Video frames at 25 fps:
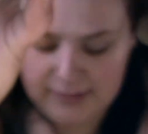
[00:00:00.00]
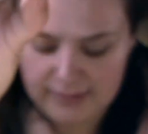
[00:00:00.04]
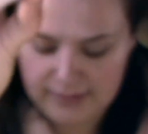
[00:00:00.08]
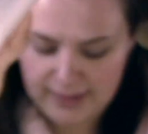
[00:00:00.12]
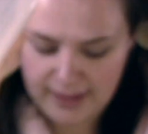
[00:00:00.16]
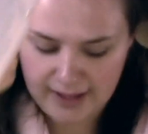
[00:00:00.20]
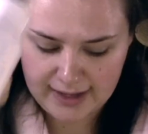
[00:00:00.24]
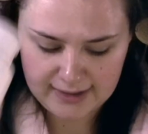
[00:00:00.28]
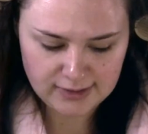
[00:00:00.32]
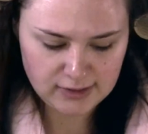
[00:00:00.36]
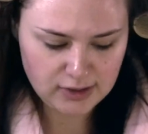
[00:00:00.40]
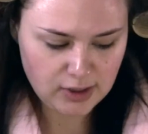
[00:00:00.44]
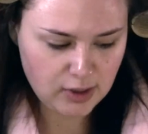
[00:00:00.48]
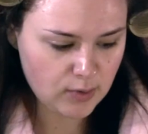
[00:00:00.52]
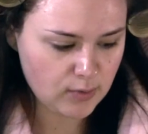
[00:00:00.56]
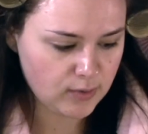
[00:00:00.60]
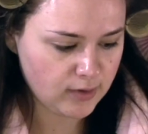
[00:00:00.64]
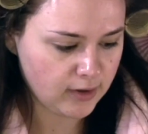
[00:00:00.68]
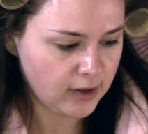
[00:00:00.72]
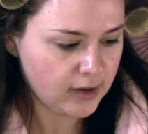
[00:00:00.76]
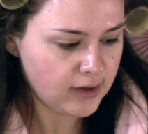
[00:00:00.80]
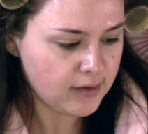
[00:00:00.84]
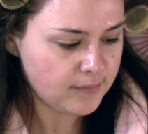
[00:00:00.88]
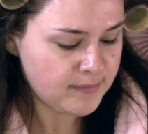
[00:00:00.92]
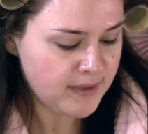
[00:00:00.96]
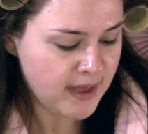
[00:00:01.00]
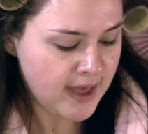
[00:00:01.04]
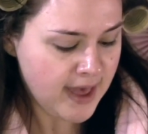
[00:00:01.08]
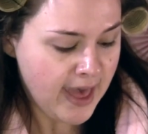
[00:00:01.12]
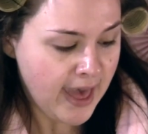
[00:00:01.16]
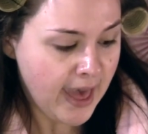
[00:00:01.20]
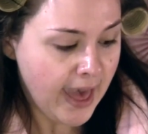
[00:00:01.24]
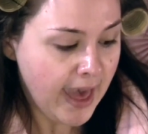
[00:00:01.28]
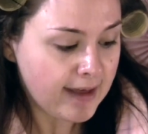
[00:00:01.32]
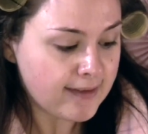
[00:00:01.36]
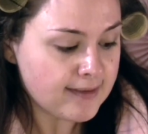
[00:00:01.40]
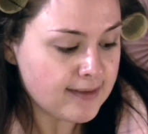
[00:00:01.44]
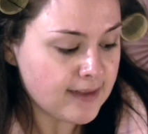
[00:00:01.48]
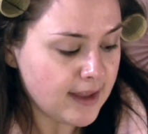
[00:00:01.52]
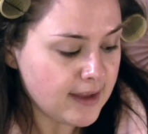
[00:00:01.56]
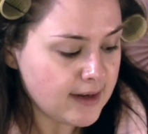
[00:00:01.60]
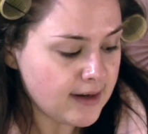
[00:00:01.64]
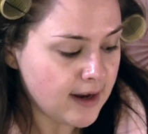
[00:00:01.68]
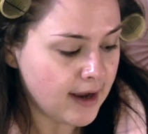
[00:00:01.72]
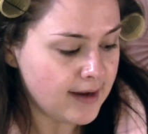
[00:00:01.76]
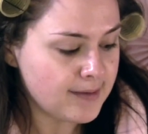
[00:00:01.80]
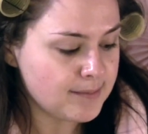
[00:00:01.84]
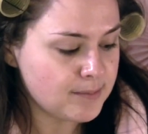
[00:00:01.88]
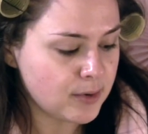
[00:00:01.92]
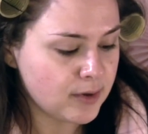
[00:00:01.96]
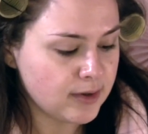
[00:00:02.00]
That toner. And then I